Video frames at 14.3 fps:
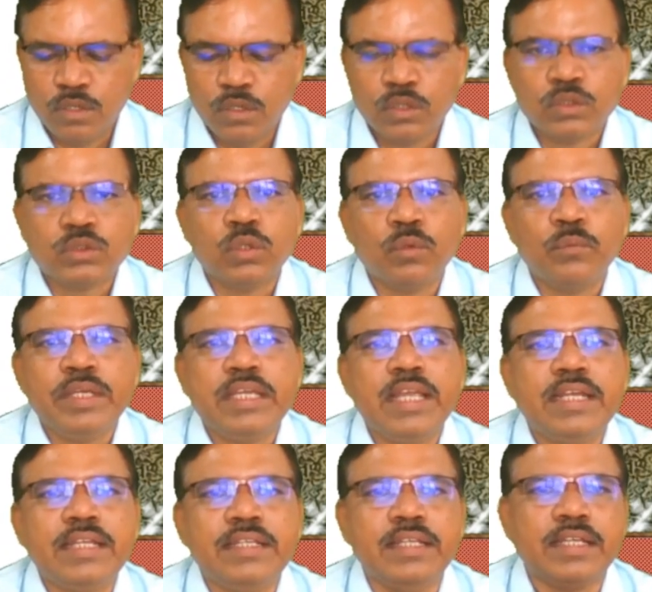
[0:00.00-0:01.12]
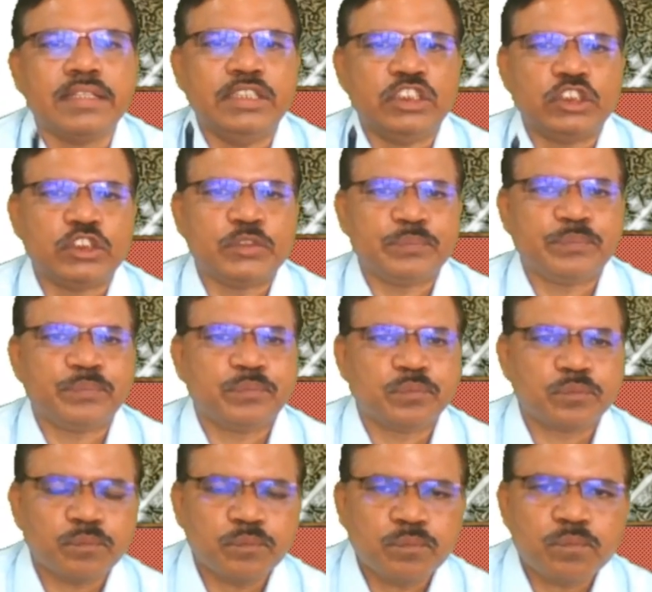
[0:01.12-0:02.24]
So we get here this.
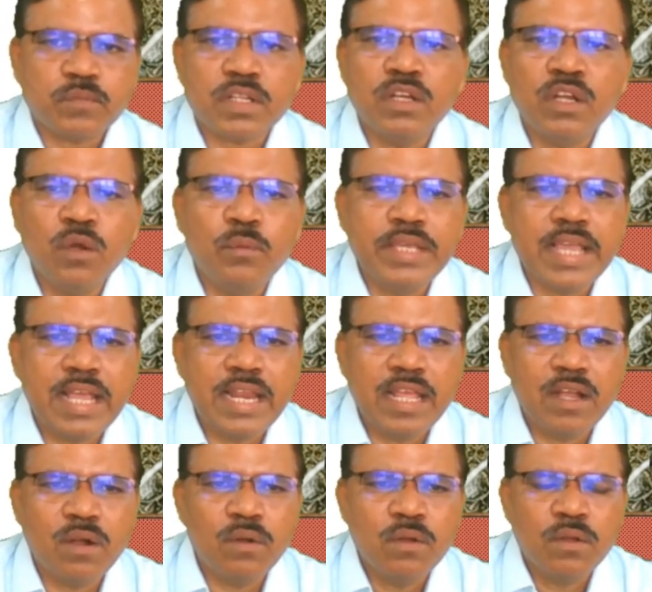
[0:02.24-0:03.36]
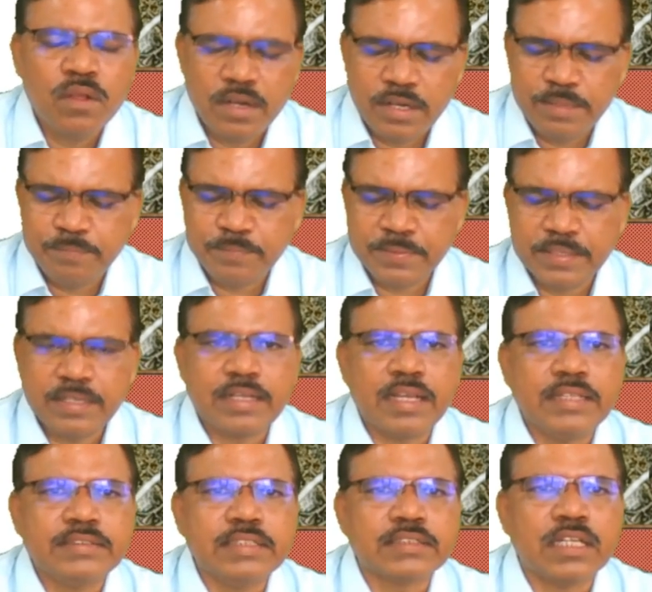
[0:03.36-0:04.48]
Now we can have different
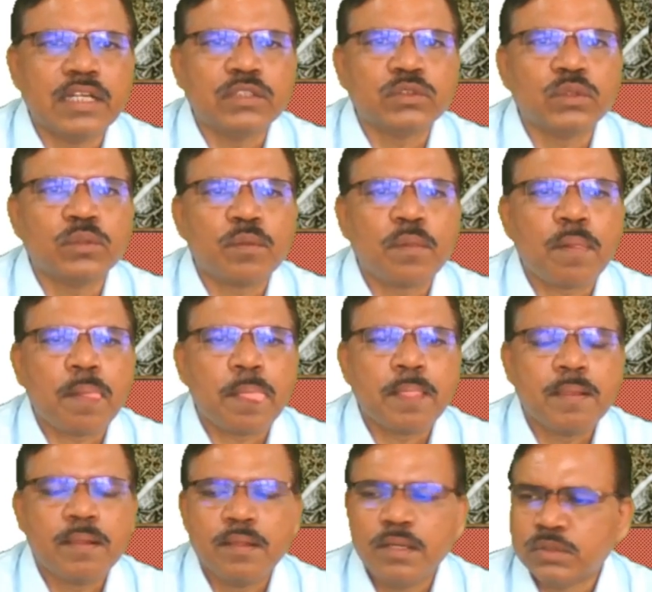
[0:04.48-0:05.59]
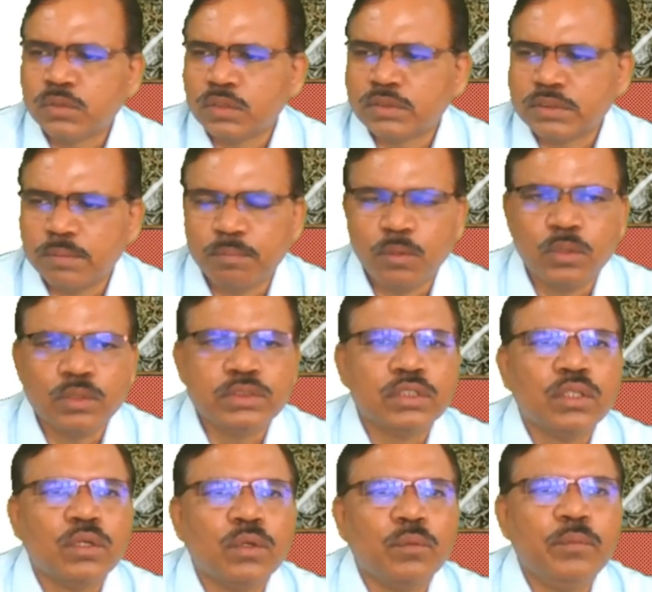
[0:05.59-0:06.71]
cases also. So suppose
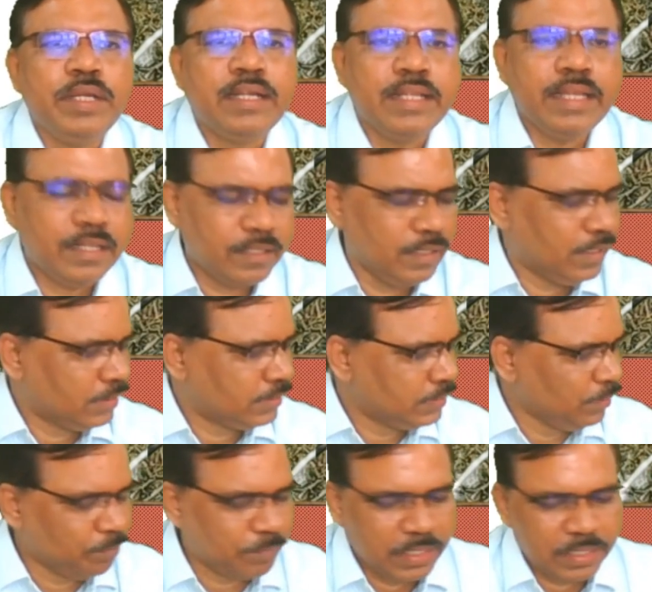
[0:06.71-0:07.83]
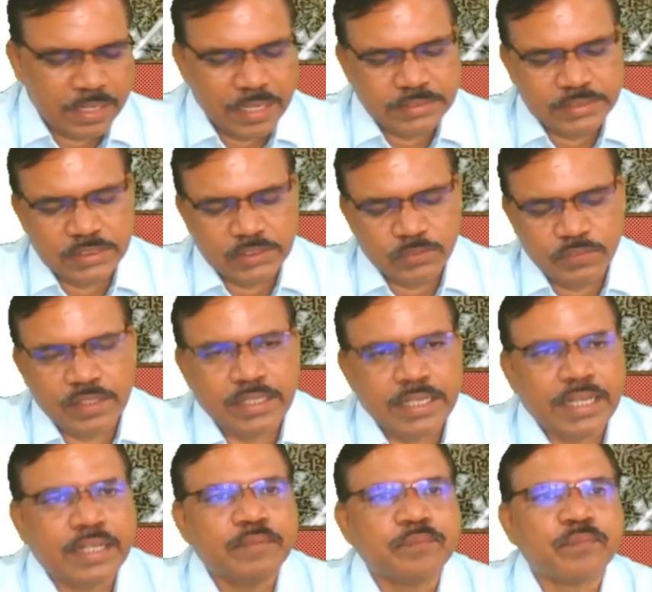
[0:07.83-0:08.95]
we take simple cases we will
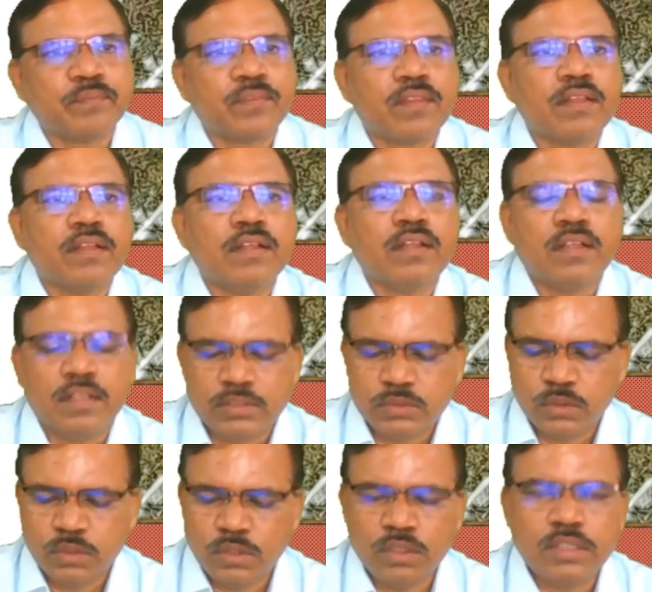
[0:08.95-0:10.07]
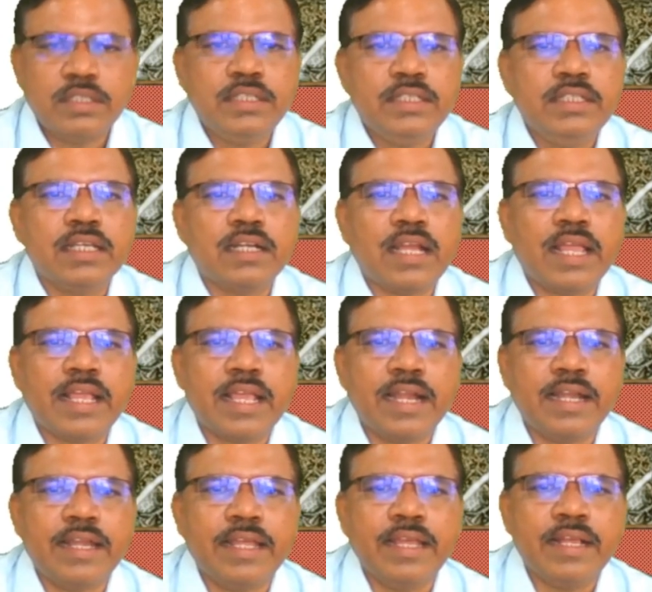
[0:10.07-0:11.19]
take. So here I
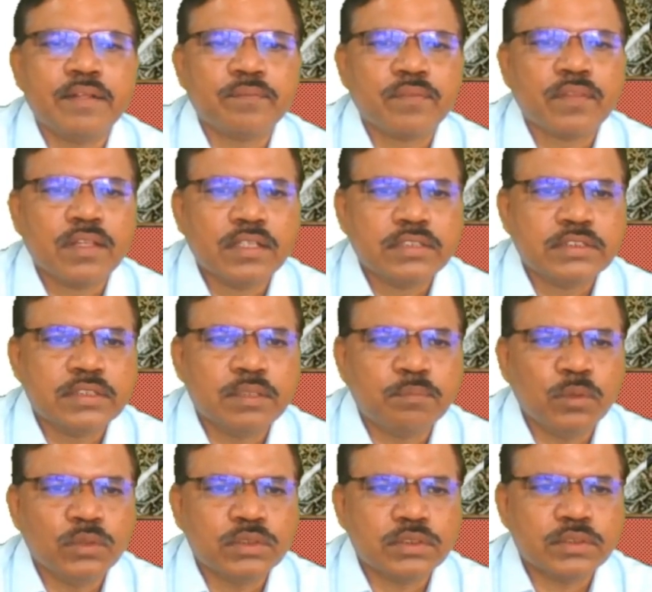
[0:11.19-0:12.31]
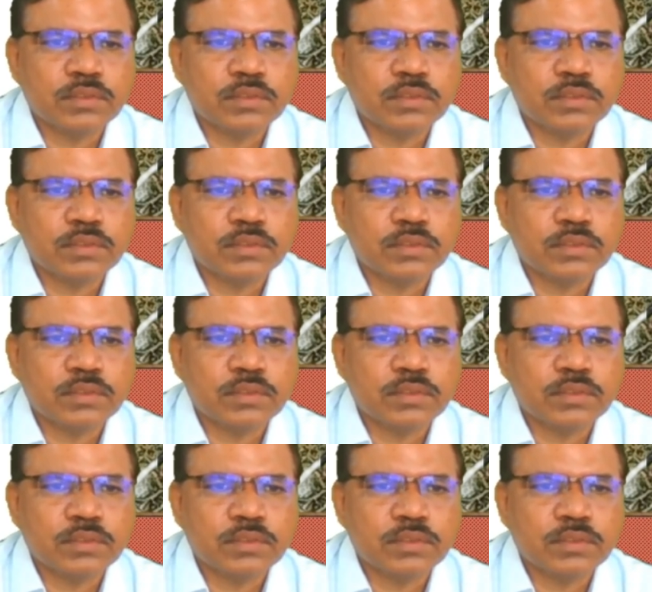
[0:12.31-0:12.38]
can take, suppose